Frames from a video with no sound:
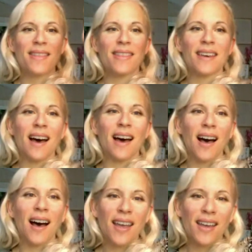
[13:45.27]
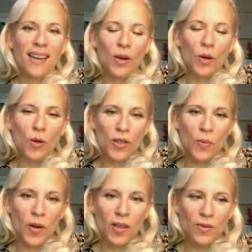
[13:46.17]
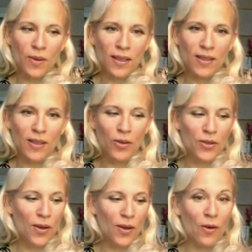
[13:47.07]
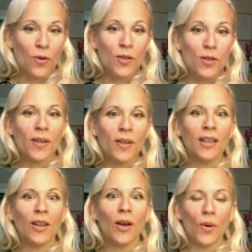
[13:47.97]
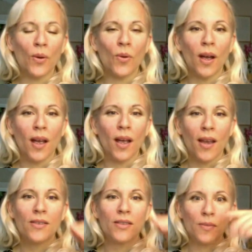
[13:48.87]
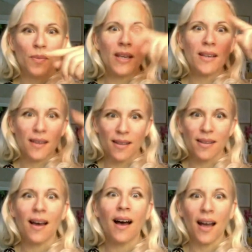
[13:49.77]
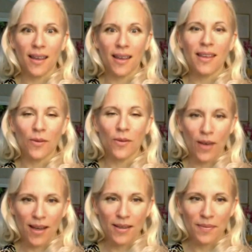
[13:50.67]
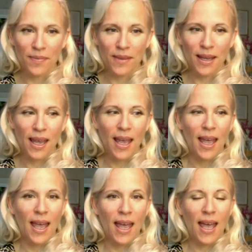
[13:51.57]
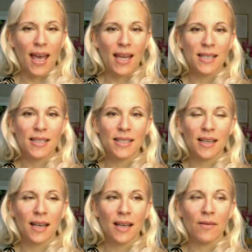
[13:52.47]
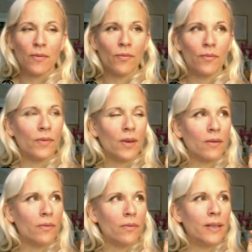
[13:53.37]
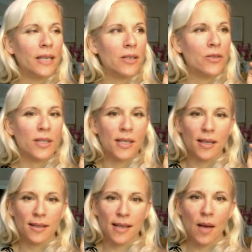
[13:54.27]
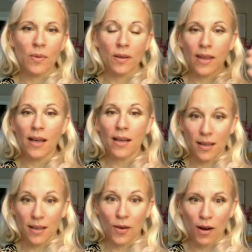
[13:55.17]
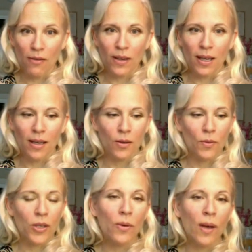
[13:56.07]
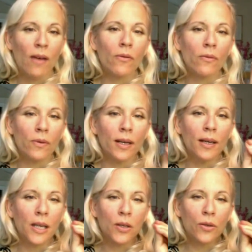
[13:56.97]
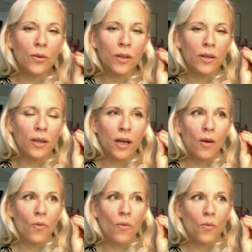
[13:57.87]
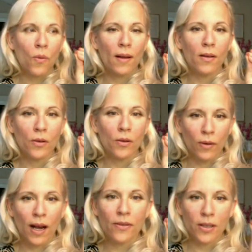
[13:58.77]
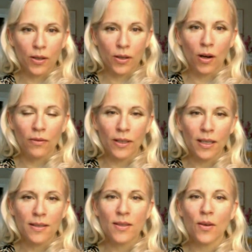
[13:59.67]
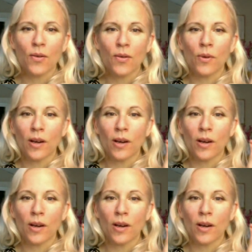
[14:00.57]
the high corresponds with the low. So you have a corresponding low to meet the high that you've had. And a really interesting example of that is coffee. When you have really good, well-crafted coffee, so where